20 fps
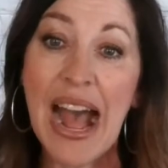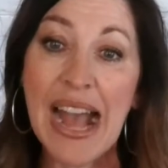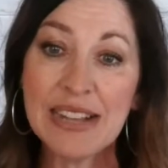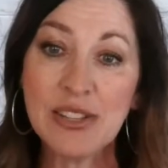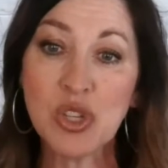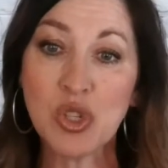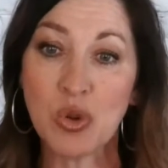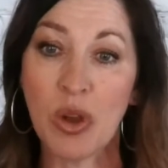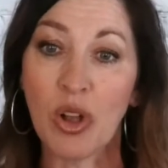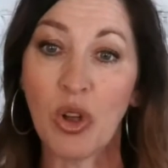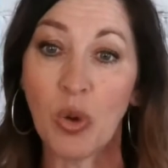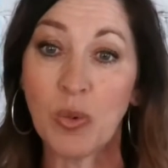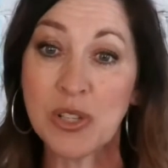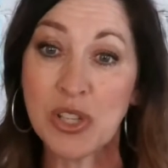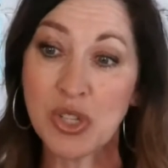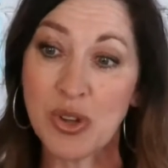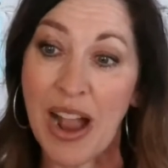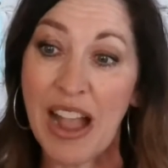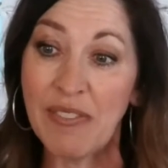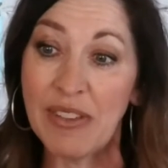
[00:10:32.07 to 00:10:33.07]
I struggle
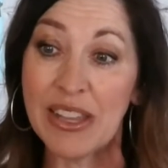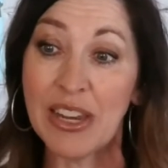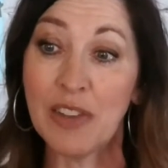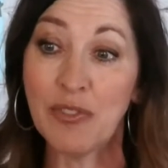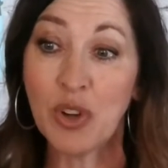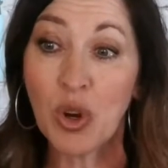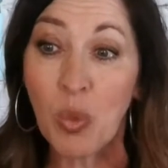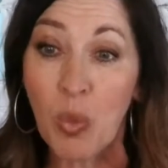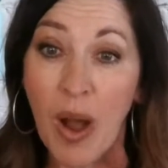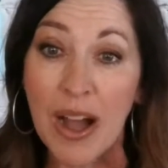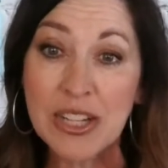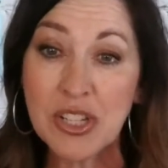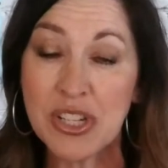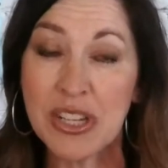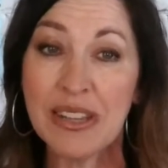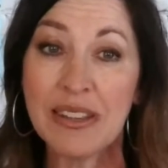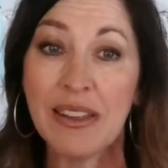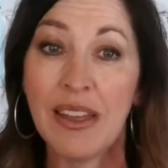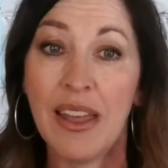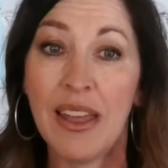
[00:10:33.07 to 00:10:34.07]
with striving. And if you're
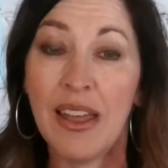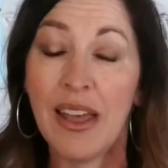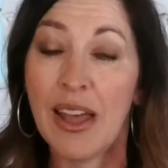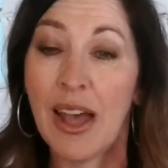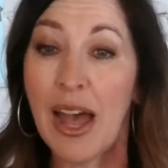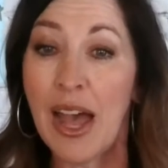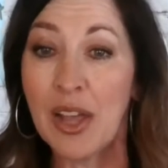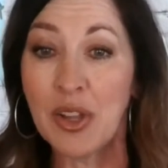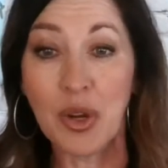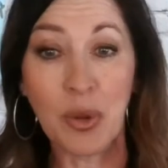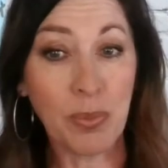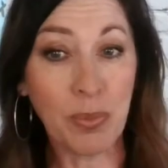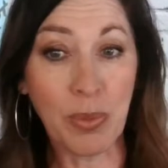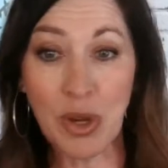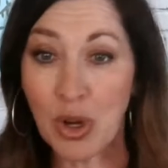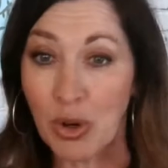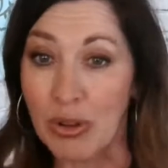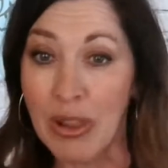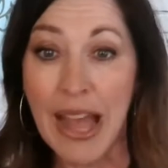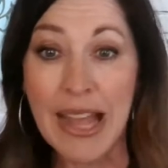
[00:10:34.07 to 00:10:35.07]
watching,
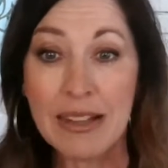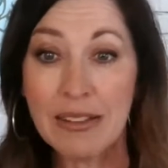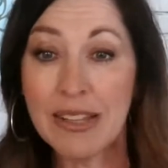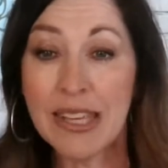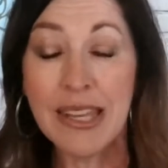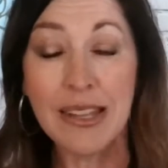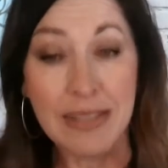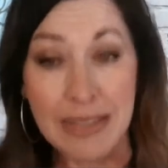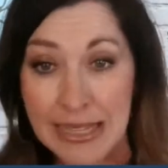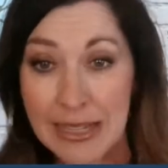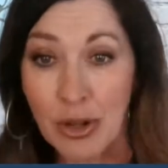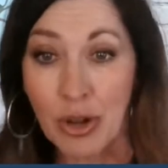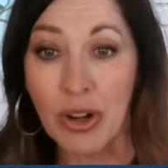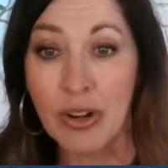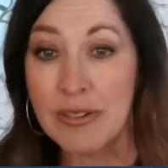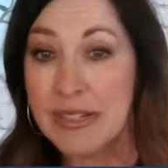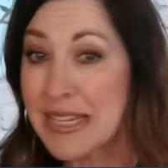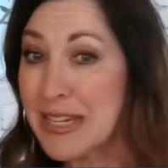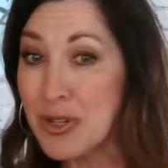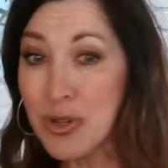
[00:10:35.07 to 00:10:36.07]
you're likely a
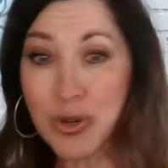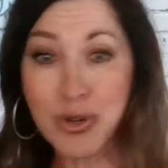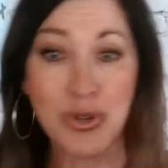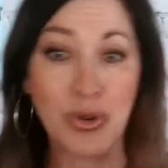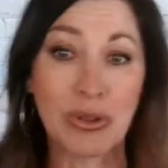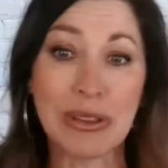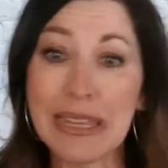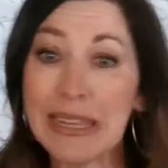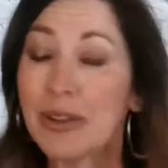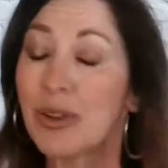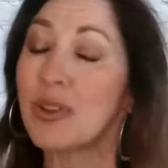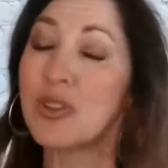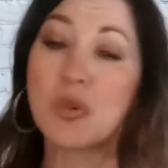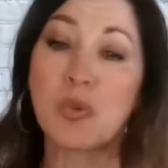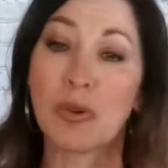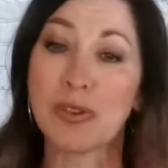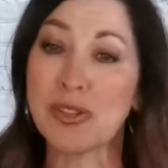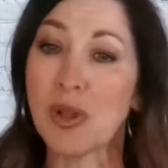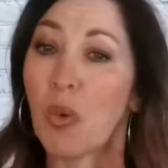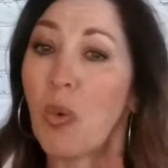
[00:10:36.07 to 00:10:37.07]
leader. Teachers are
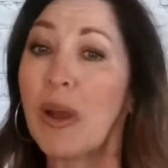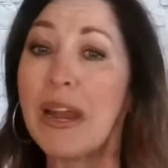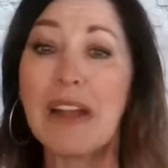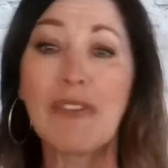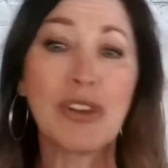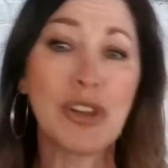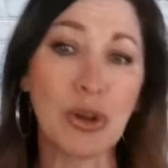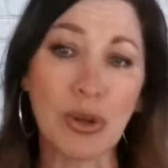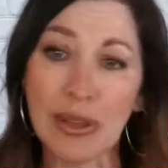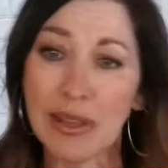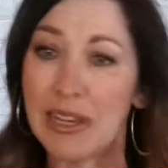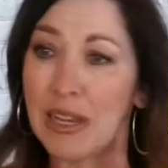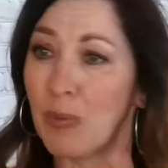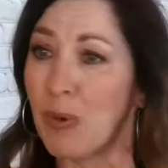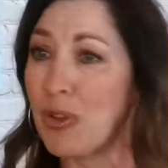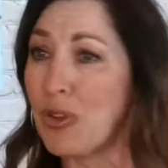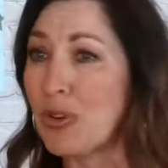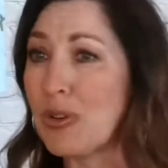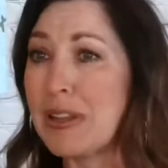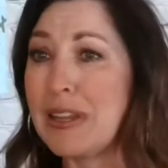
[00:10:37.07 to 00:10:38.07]
leaders. So whatever you're
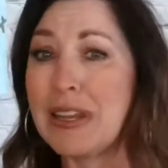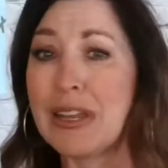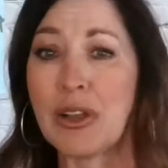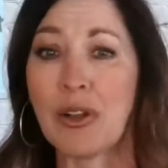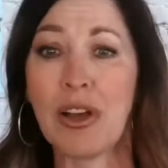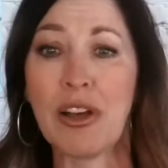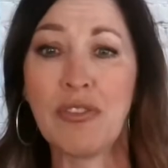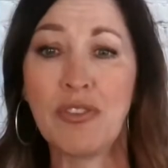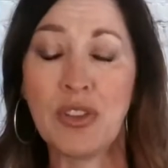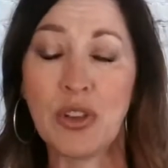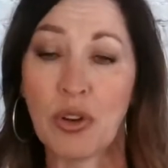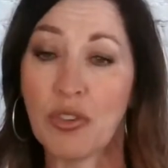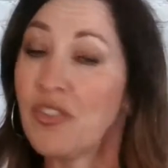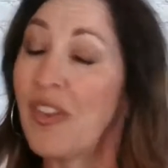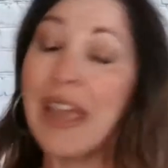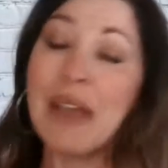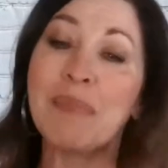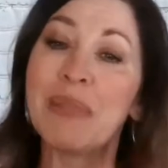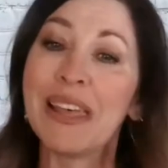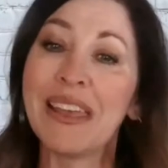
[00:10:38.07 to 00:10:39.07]
leading, whether you're leading your
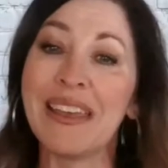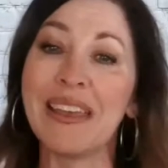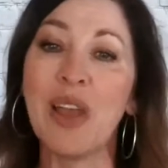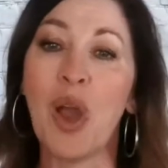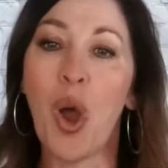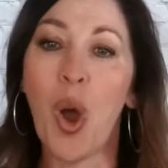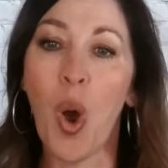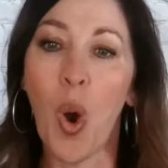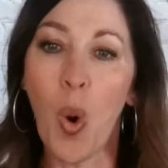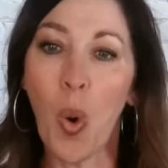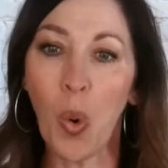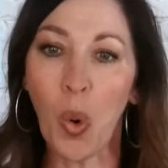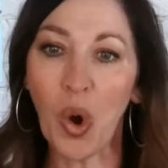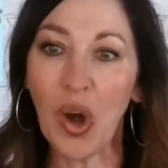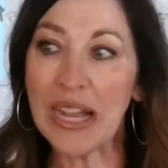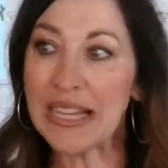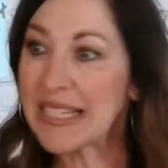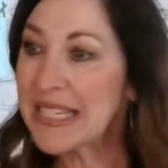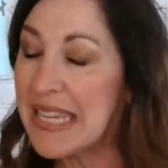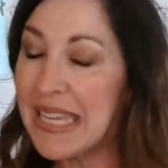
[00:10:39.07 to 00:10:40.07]
family
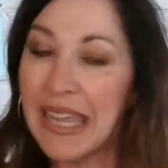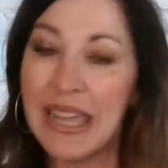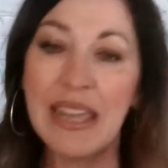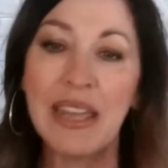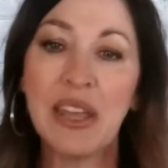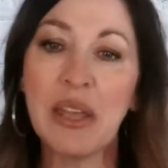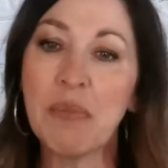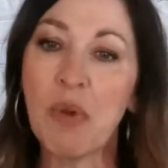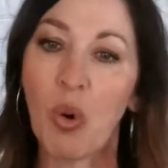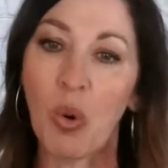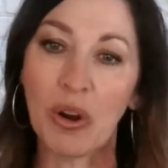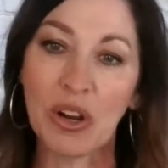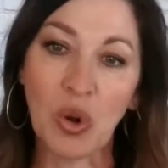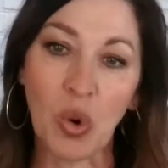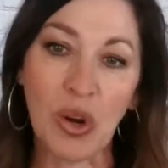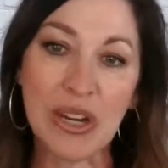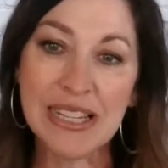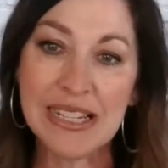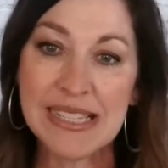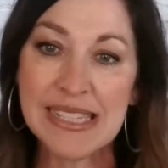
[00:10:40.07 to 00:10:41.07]
or a team or an
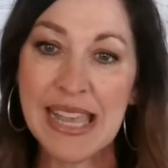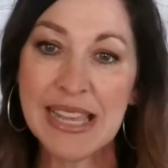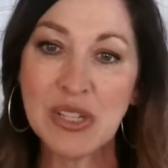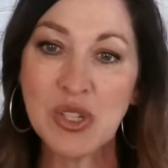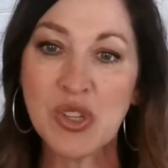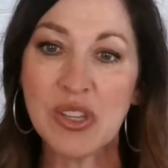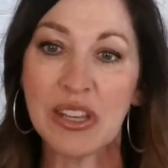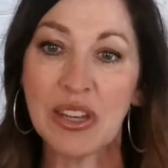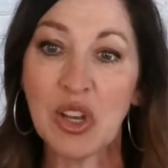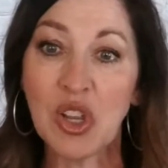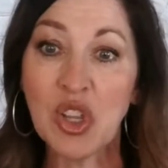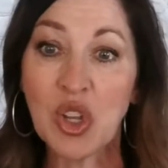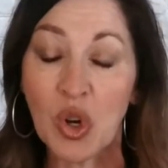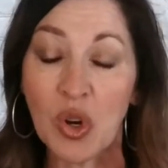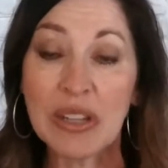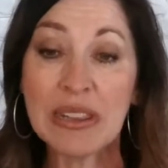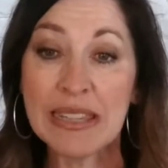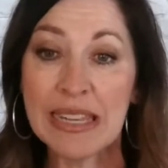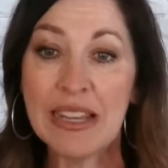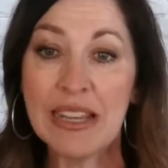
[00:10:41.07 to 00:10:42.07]
organization,
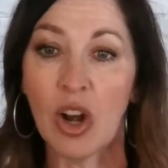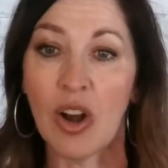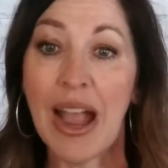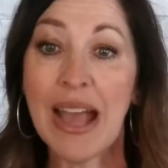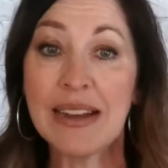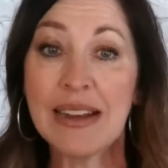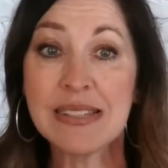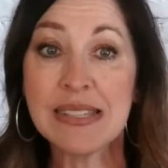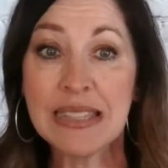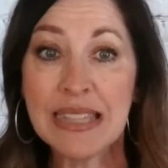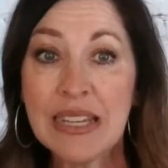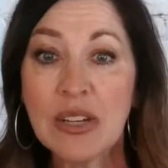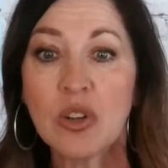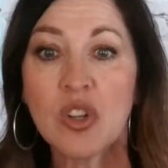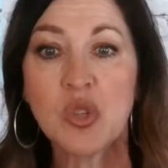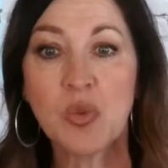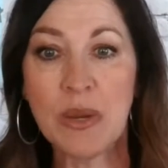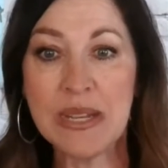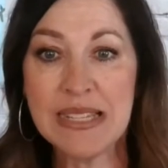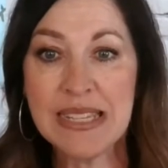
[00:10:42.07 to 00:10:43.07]
you're a leader. And as
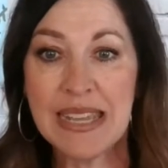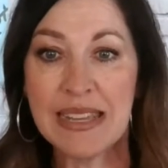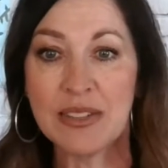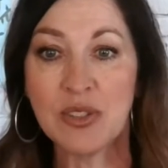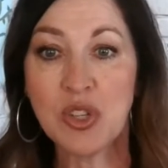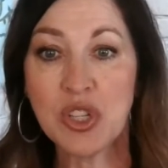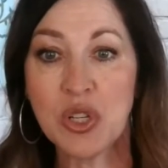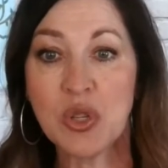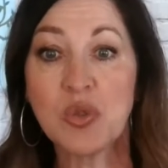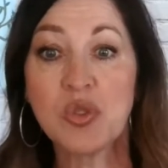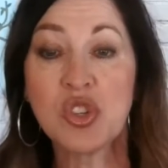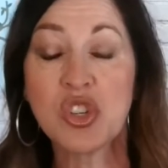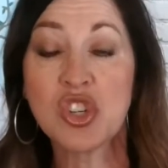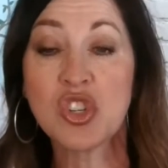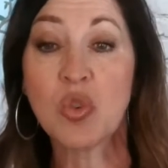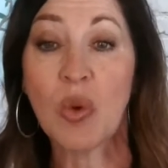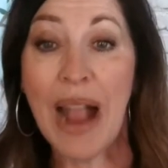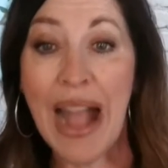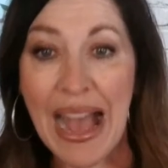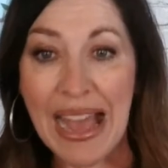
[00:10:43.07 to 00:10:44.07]
leaders, we tend to
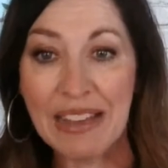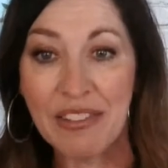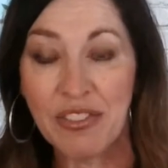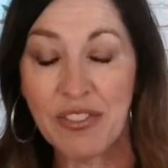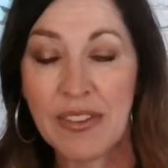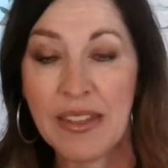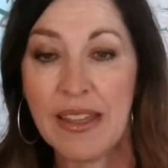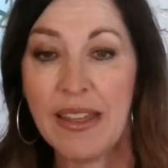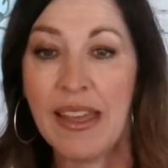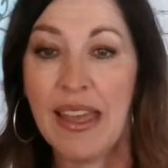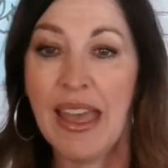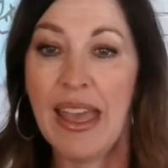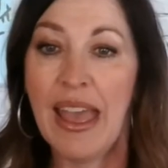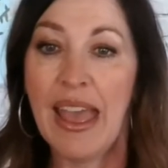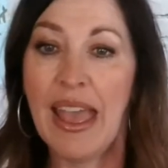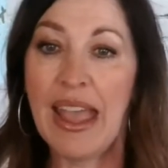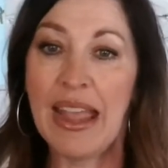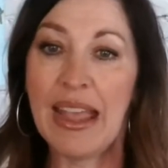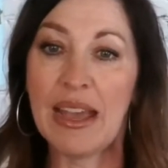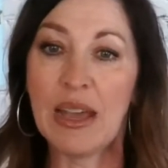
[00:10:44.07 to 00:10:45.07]
strive.
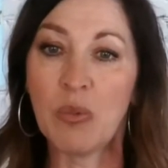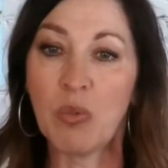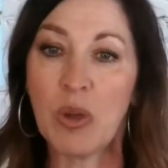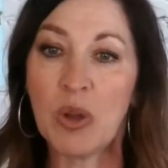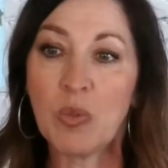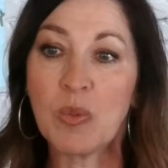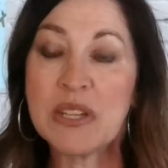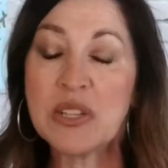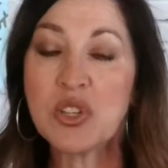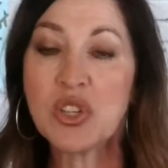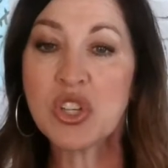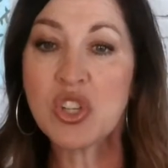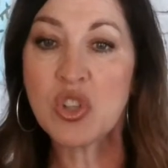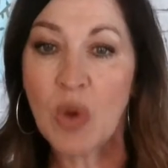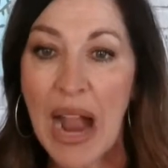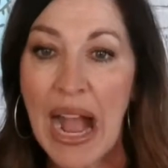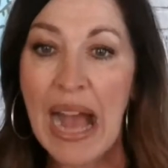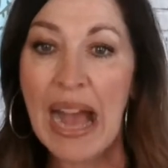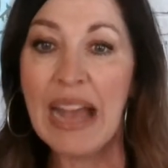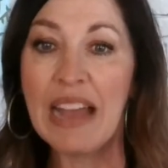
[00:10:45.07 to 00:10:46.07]
And when we
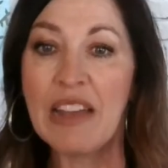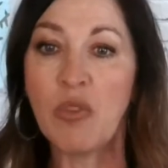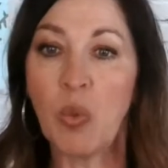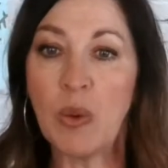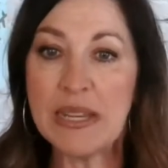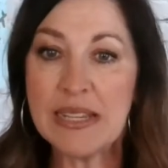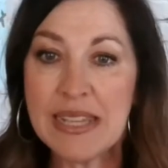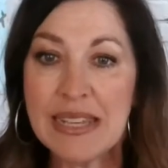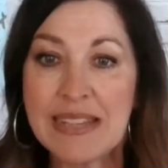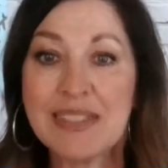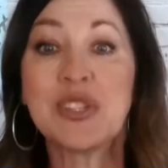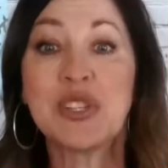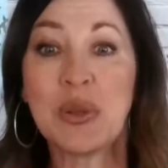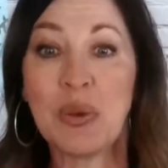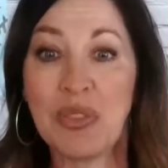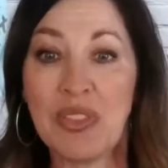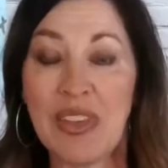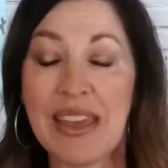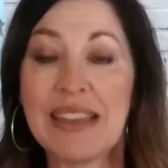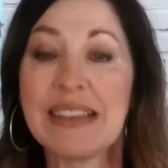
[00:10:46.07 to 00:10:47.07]
strive, we tend to
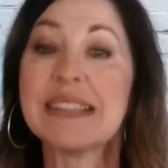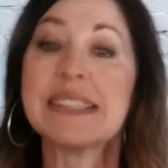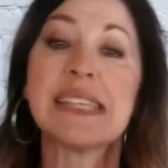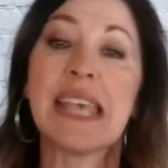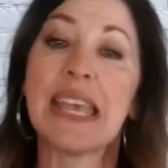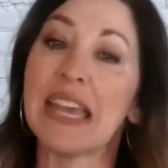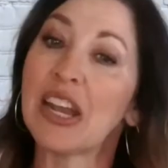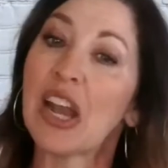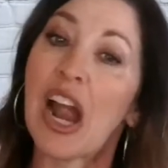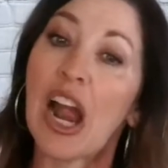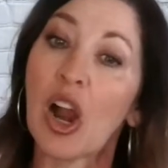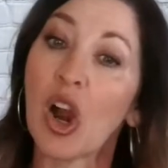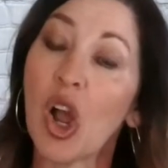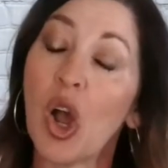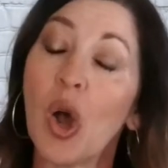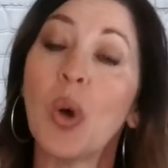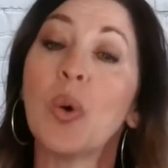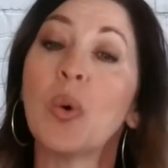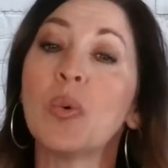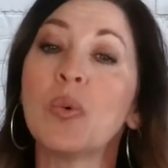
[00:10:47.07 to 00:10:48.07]
do things in our
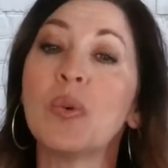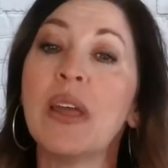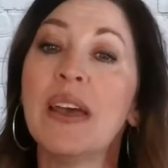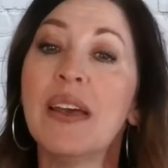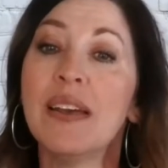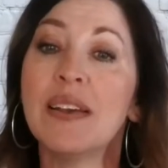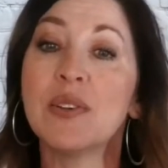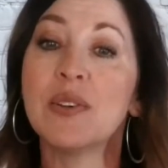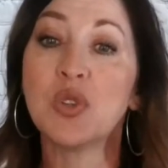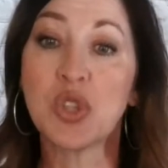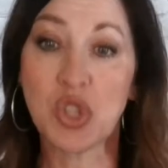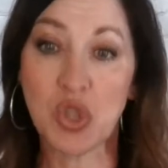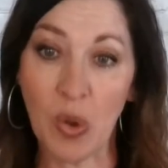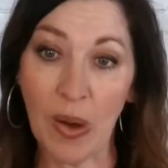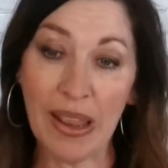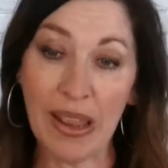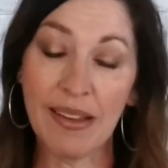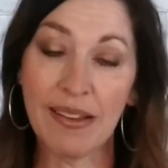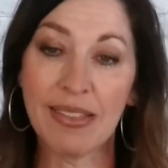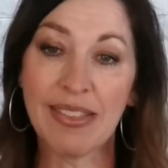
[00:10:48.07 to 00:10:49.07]
own
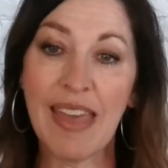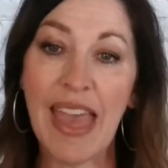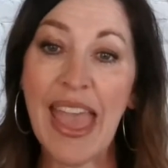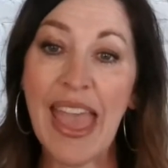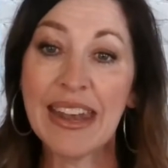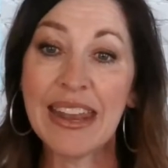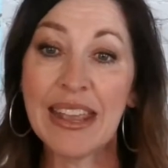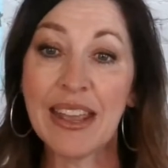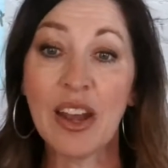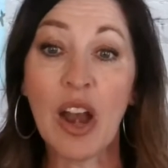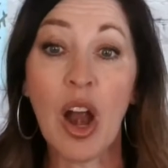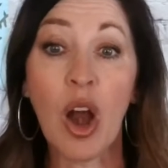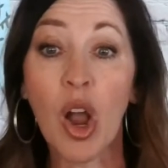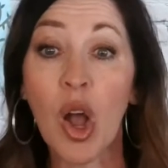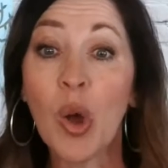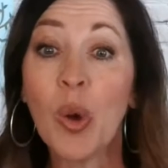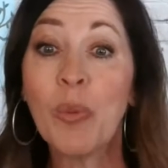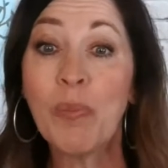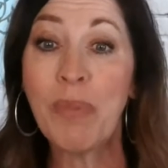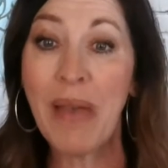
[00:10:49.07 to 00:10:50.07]
strength and in
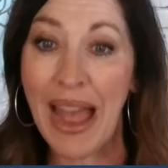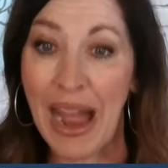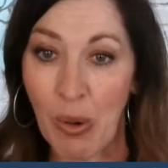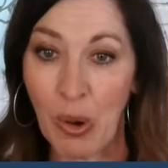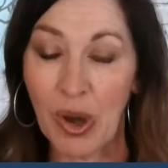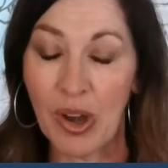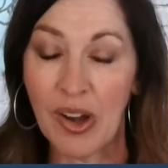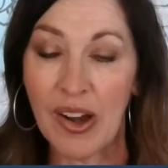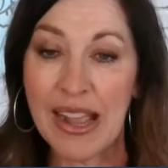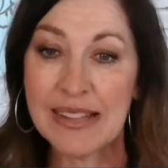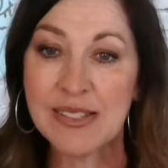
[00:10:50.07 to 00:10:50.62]
our own power.